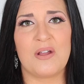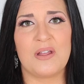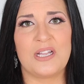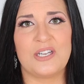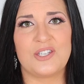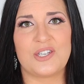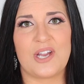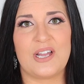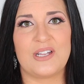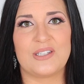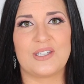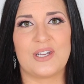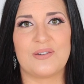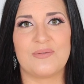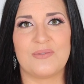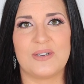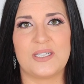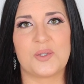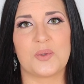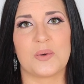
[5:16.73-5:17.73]
early childhood
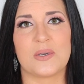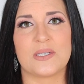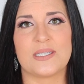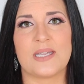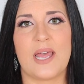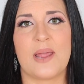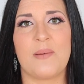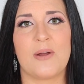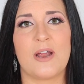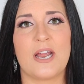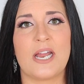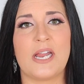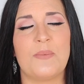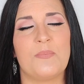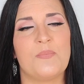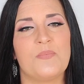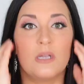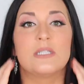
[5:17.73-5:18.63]
resource library.